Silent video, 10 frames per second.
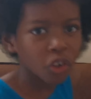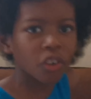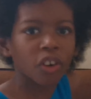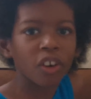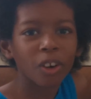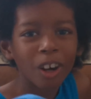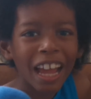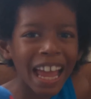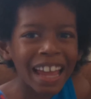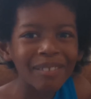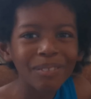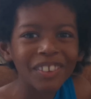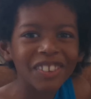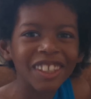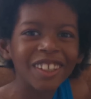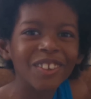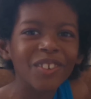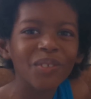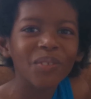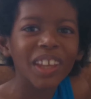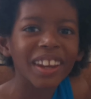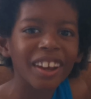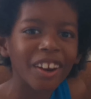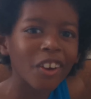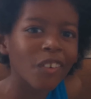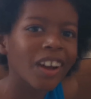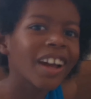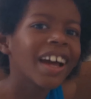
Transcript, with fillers: on every single video.